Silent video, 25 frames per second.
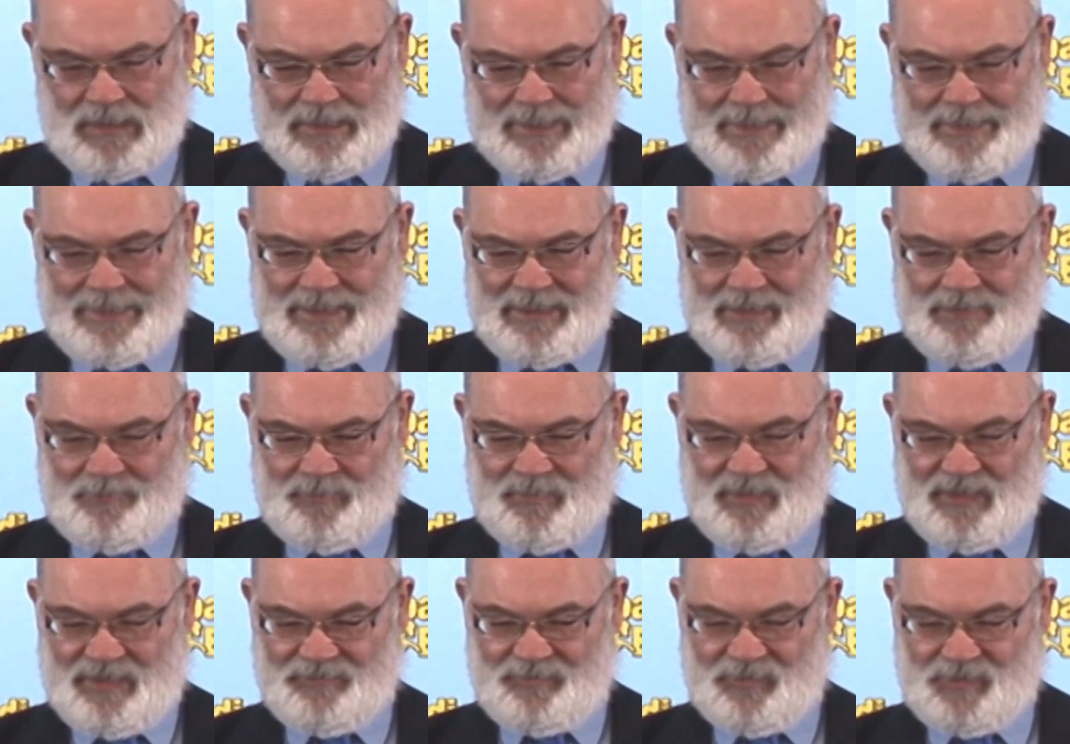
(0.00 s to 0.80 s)

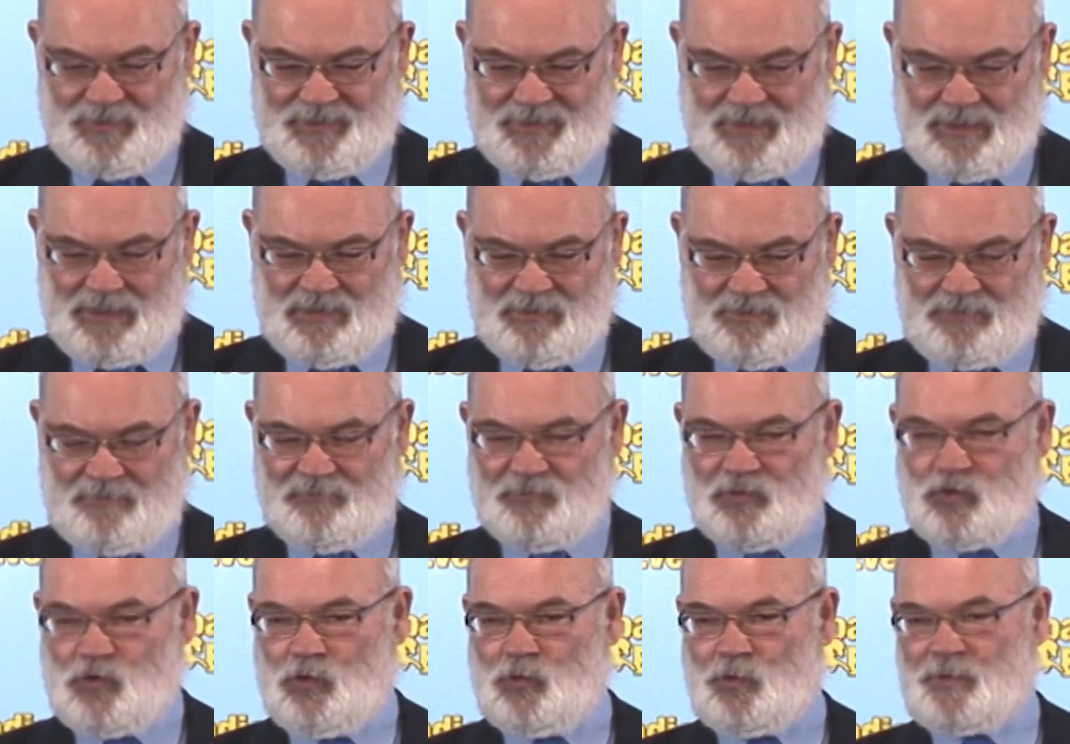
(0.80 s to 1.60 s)
And the second,
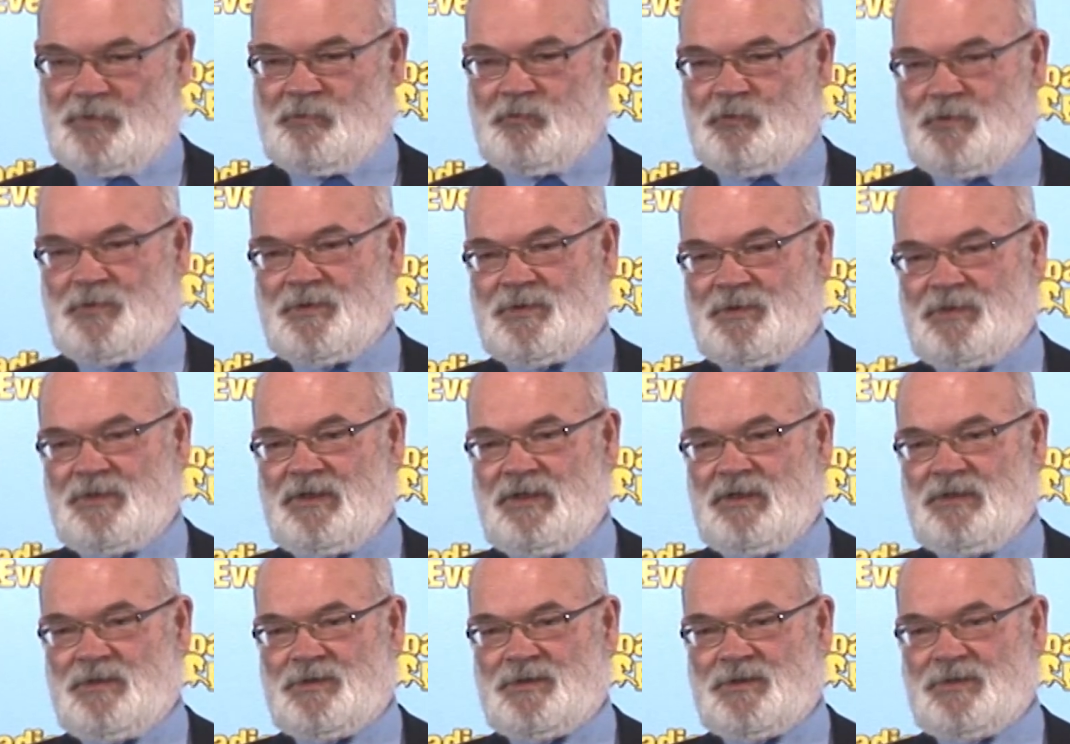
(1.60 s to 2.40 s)
of course, was
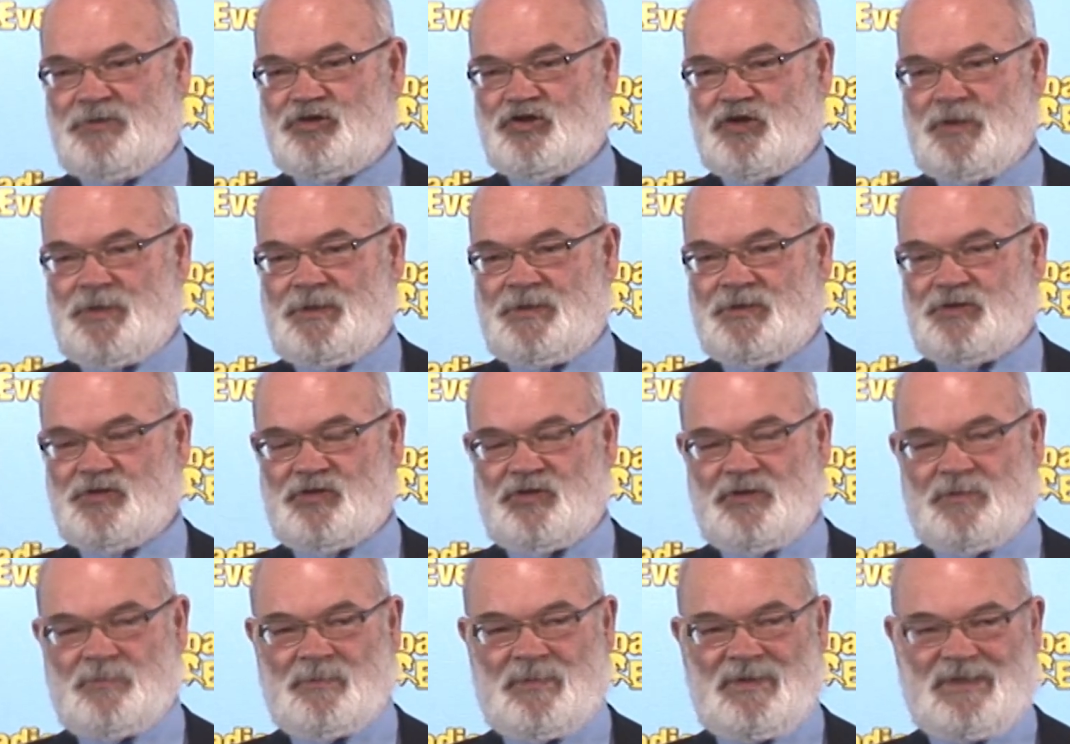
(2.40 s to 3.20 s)
the
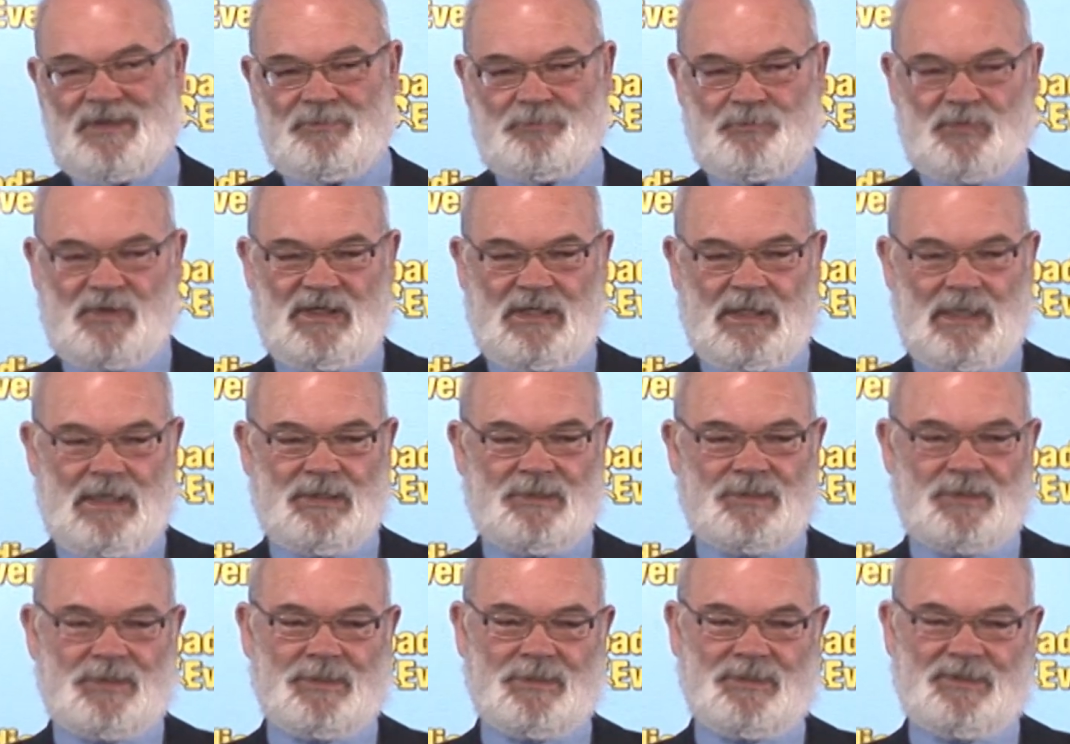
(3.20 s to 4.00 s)
suggestion that there might be
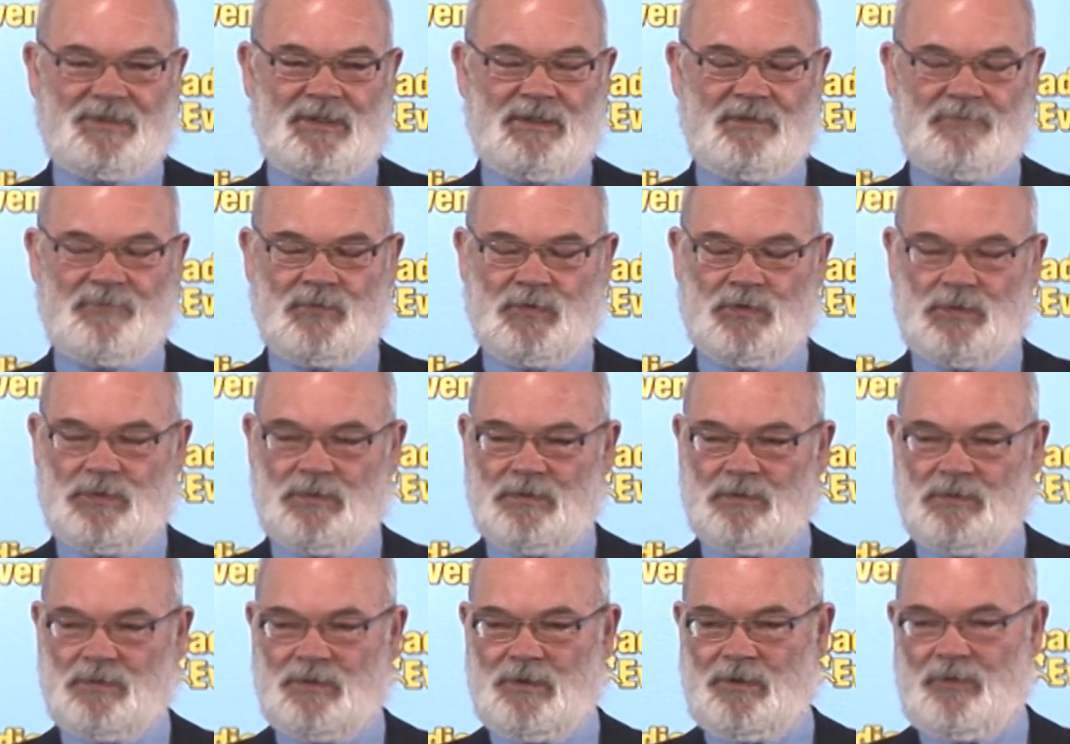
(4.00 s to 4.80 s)
a
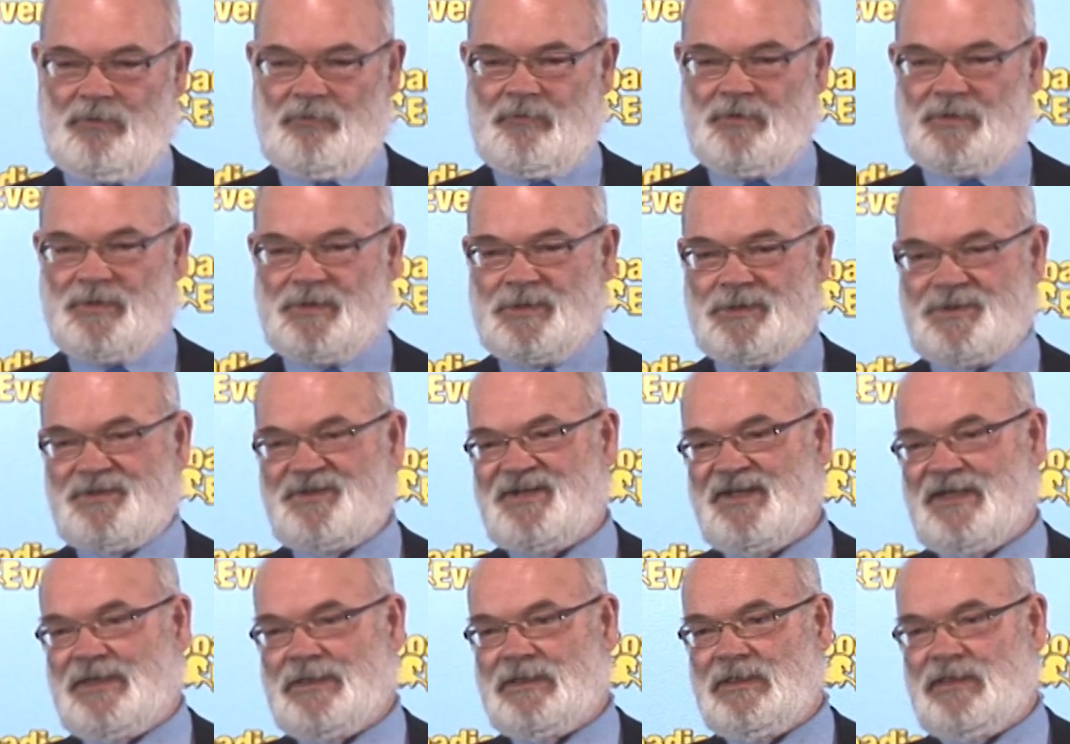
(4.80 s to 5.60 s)
Stephen Lawrence
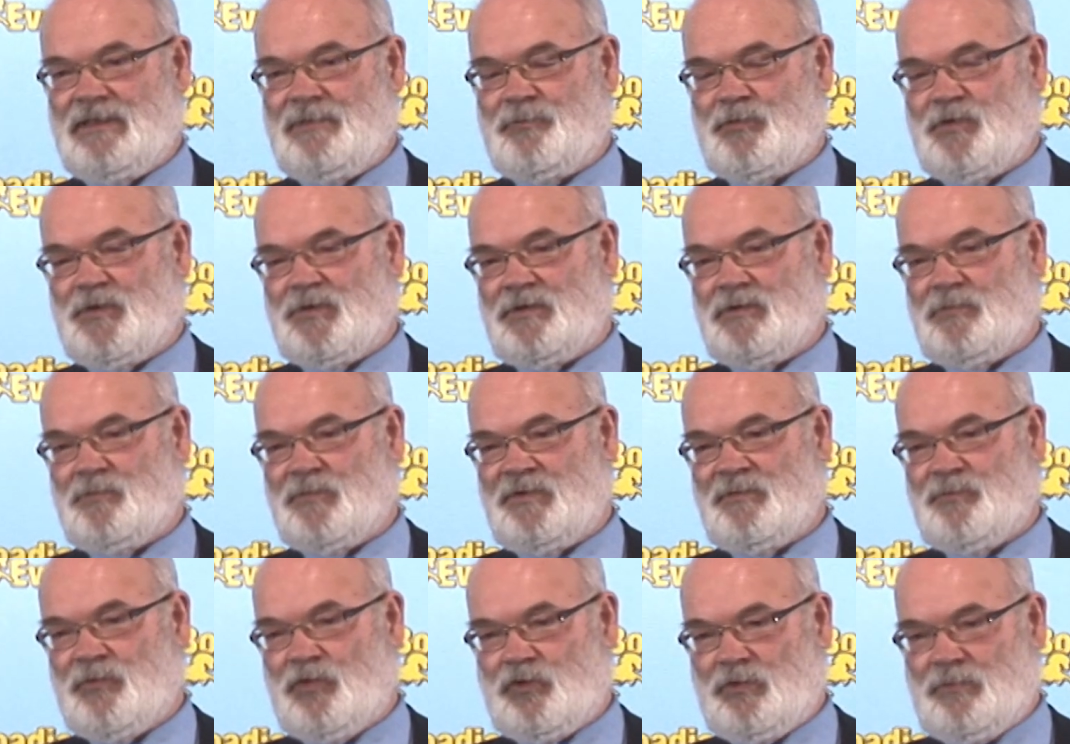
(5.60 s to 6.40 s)
Day,
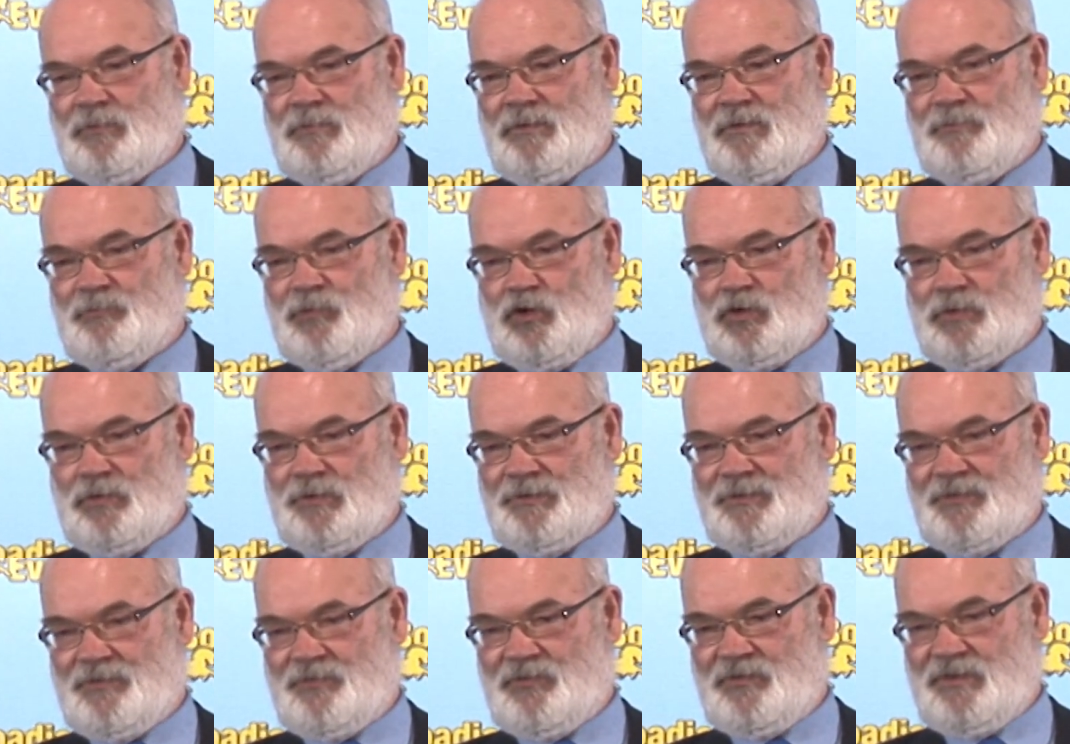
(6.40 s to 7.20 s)
presumably
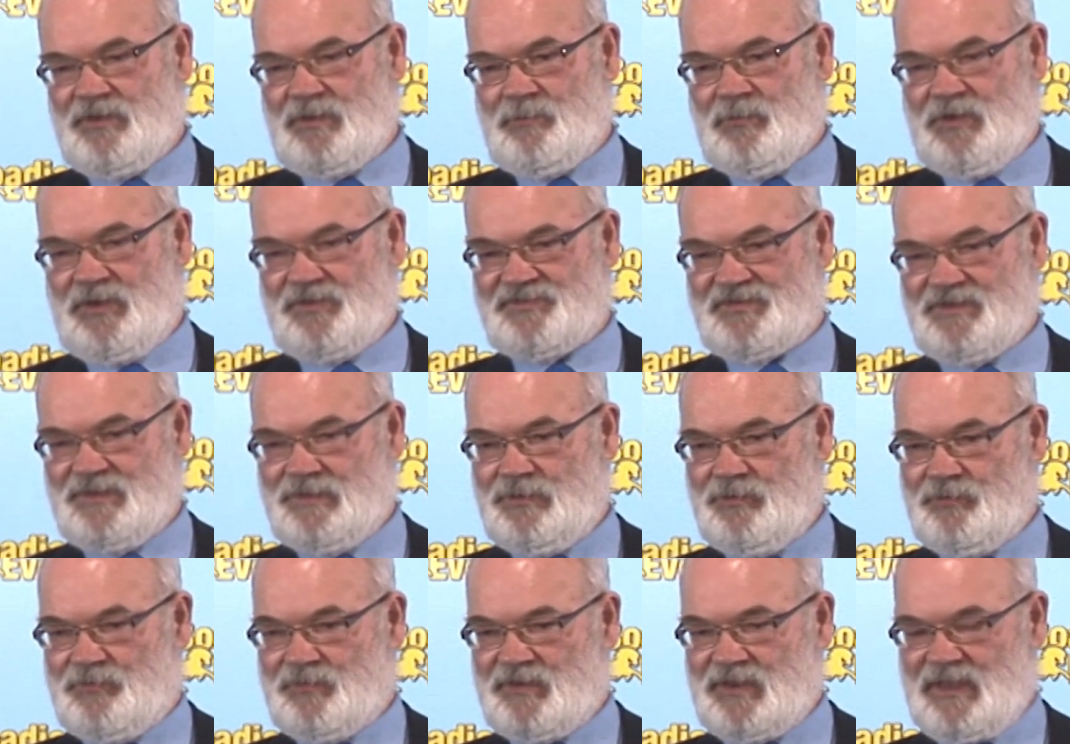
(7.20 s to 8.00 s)
modelled on the Martin
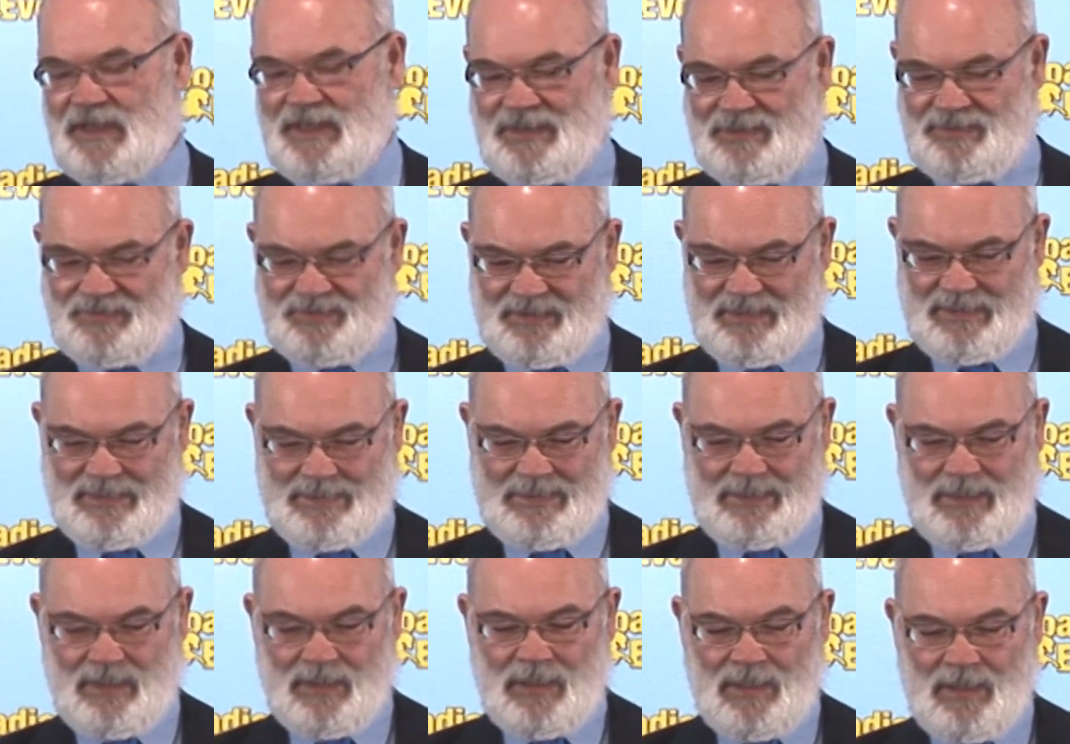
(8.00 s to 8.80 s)
Luther King
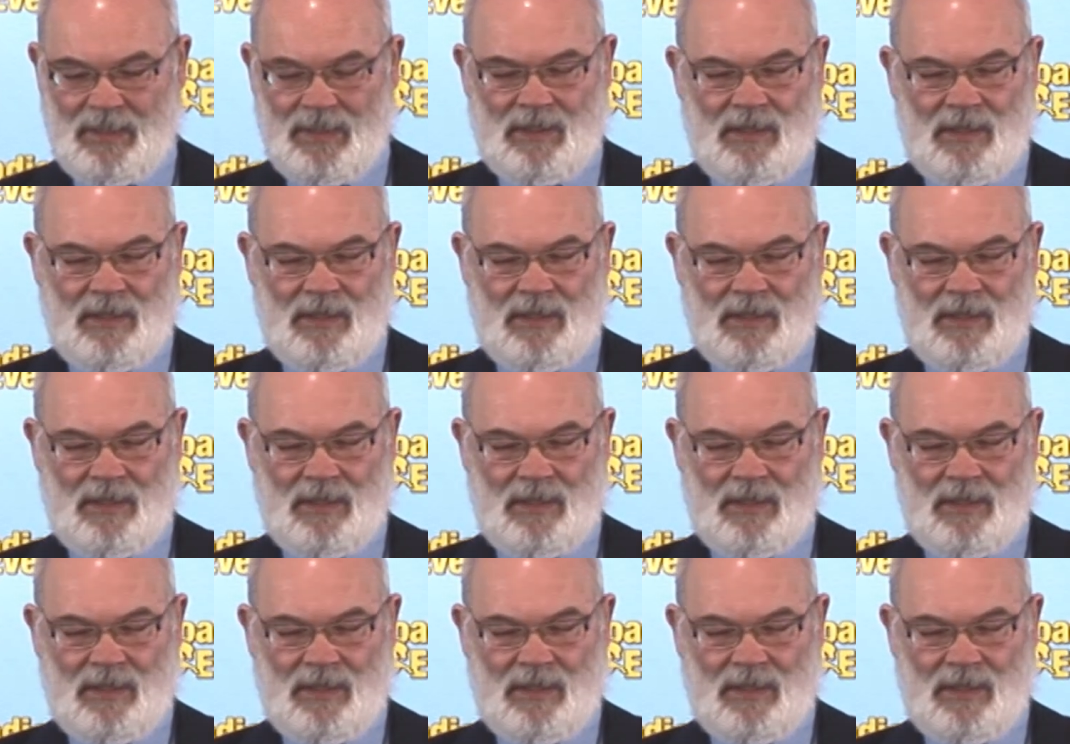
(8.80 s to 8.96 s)
Day.